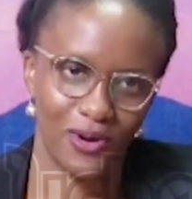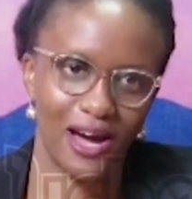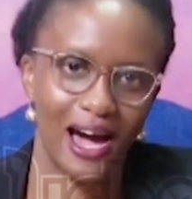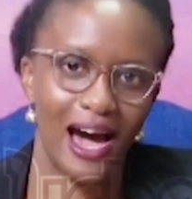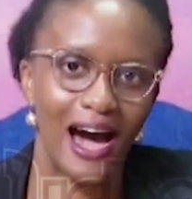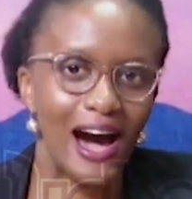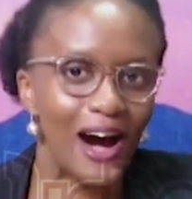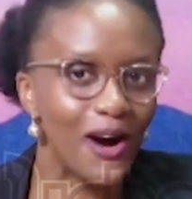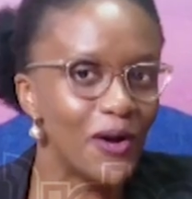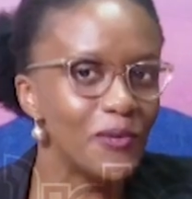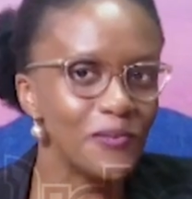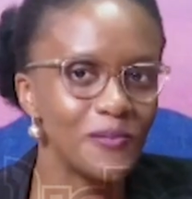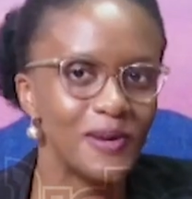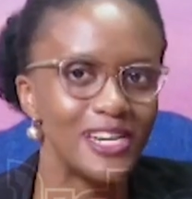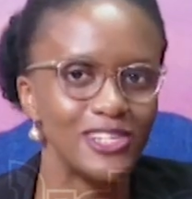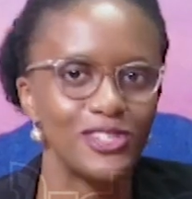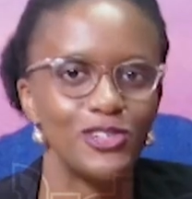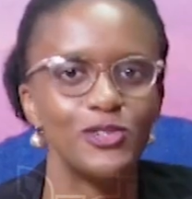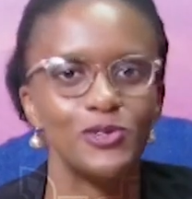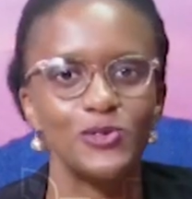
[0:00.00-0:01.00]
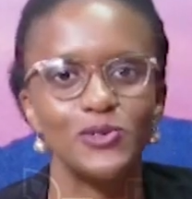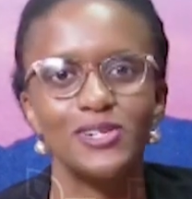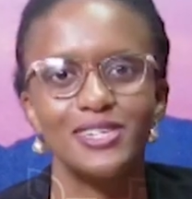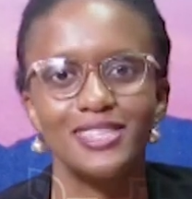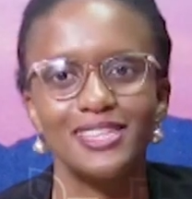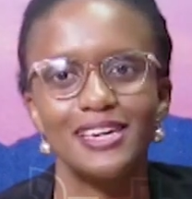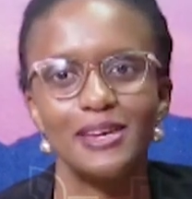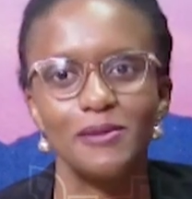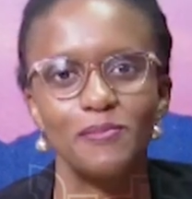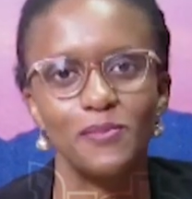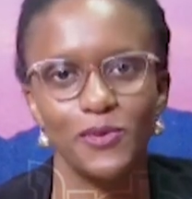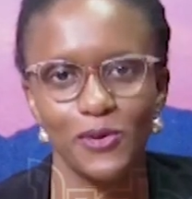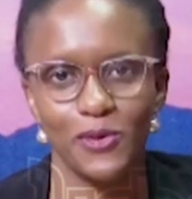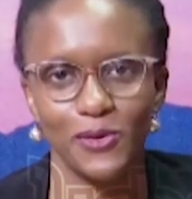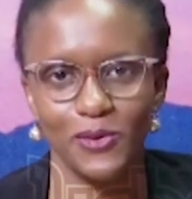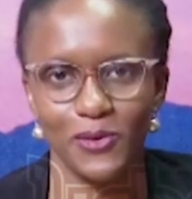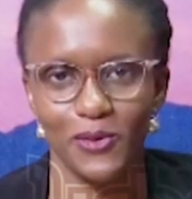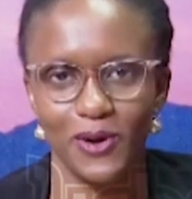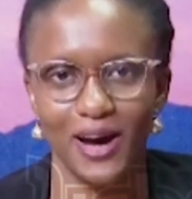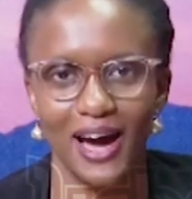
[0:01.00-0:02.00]
how much should they
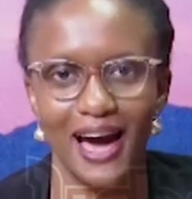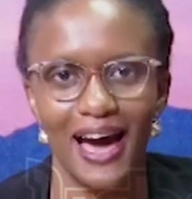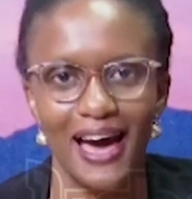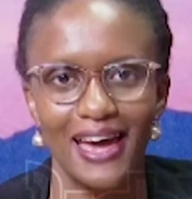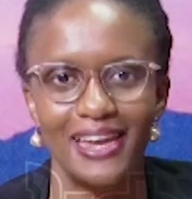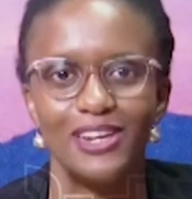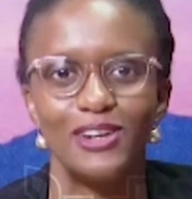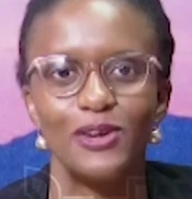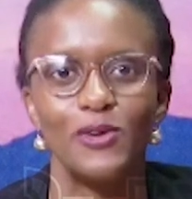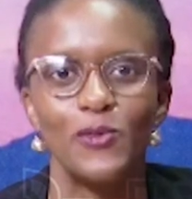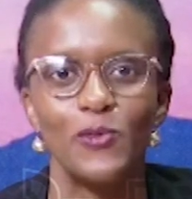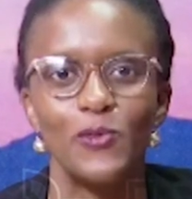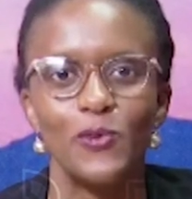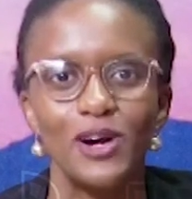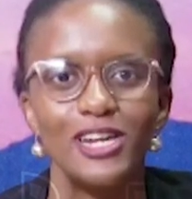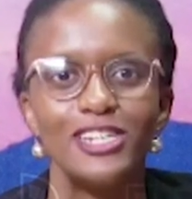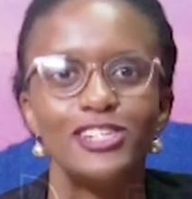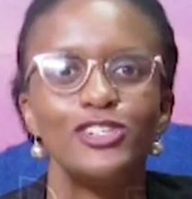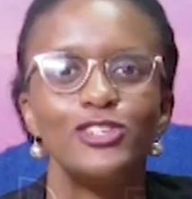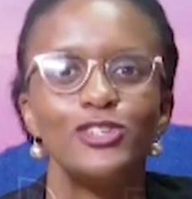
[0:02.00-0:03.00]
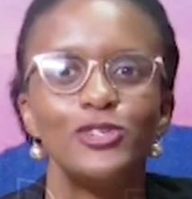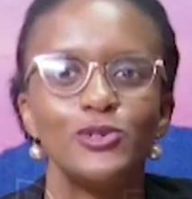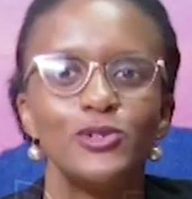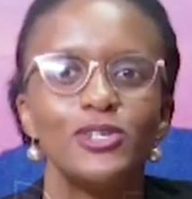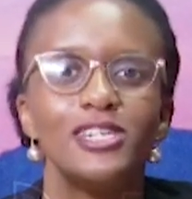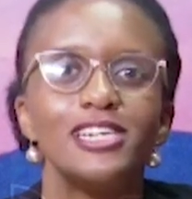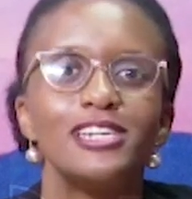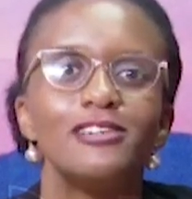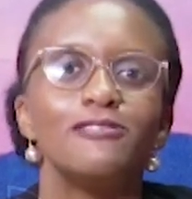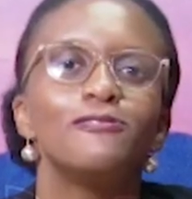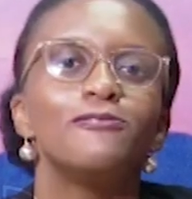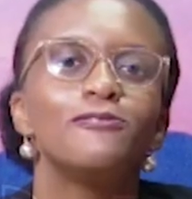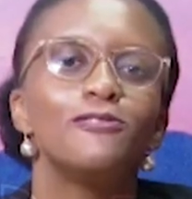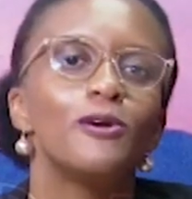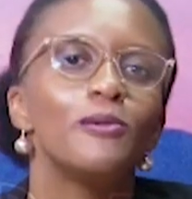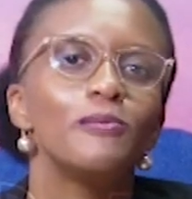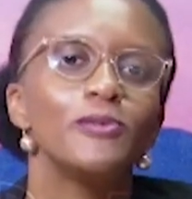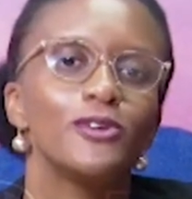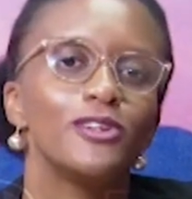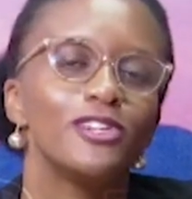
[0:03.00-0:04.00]
borrow and what should
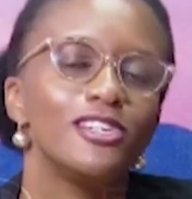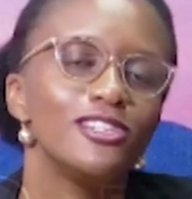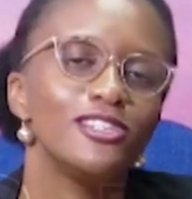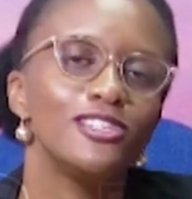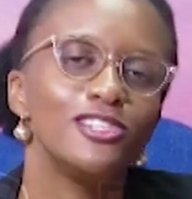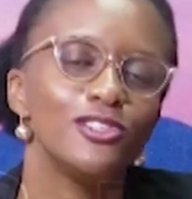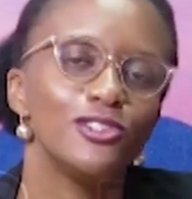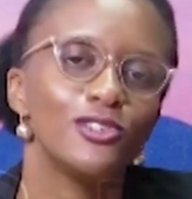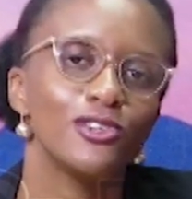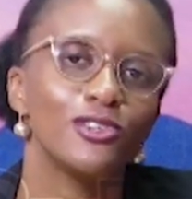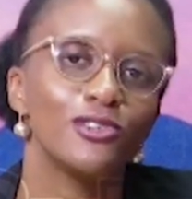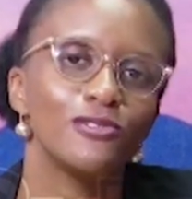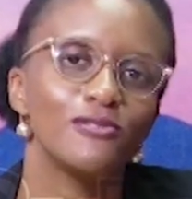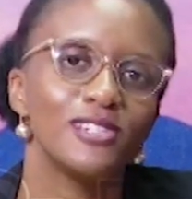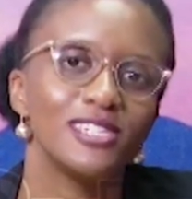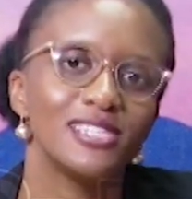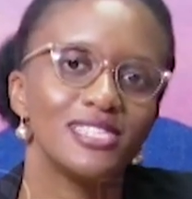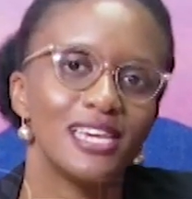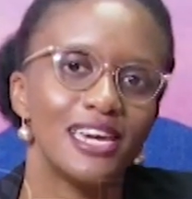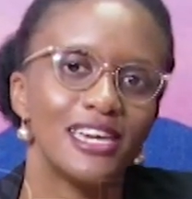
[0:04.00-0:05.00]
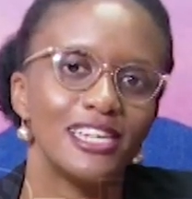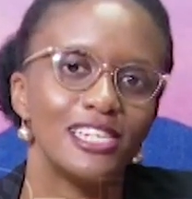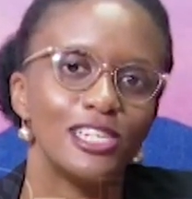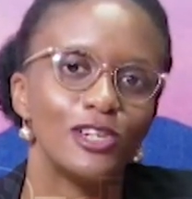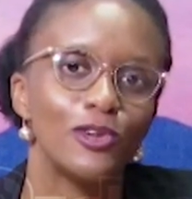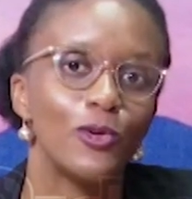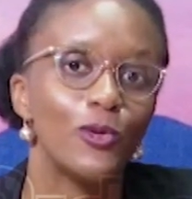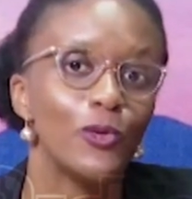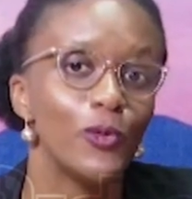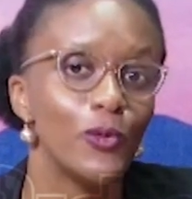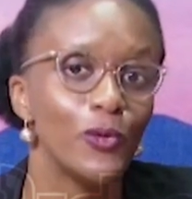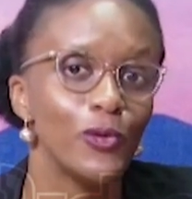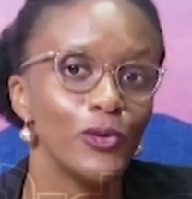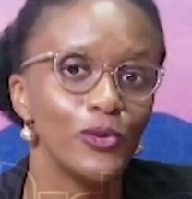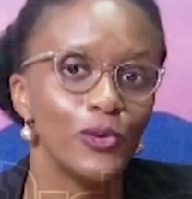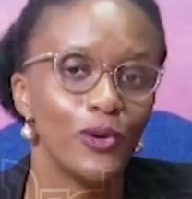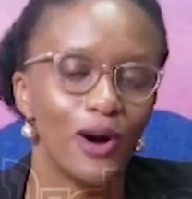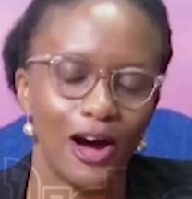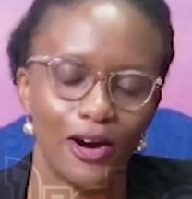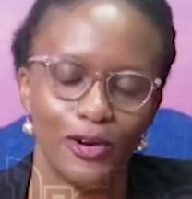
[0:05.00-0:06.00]
inform your decision of deciding who
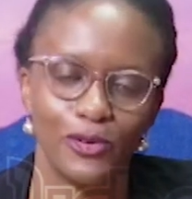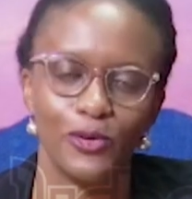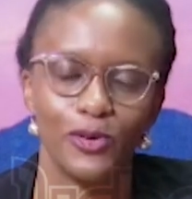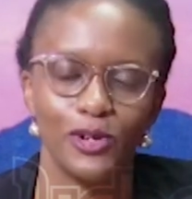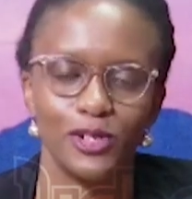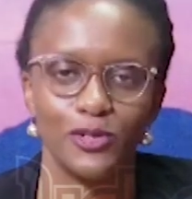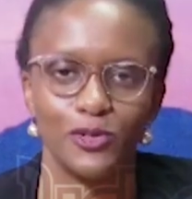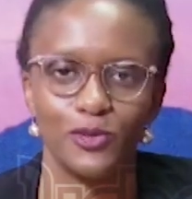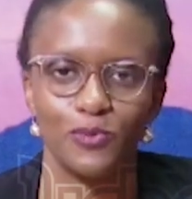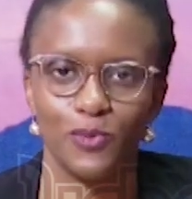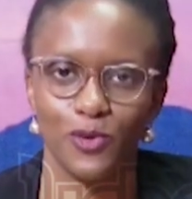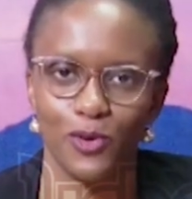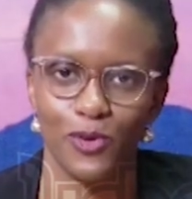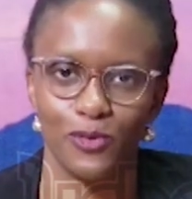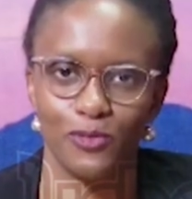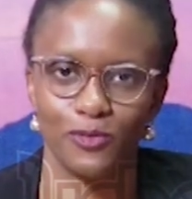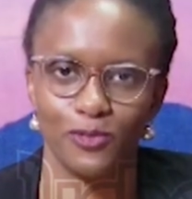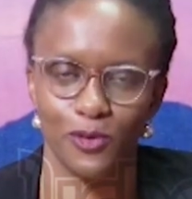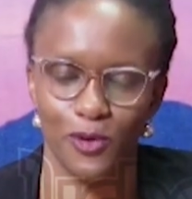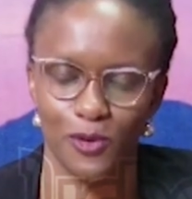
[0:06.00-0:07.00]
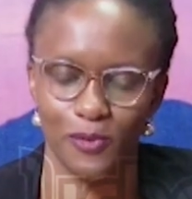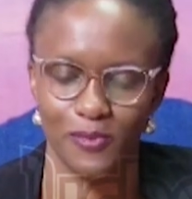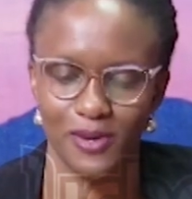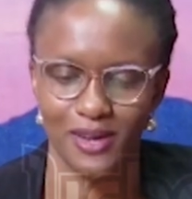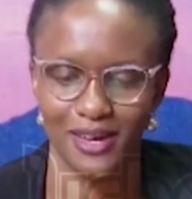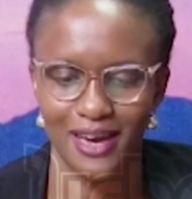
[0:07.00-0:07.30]
you are going to borrow from.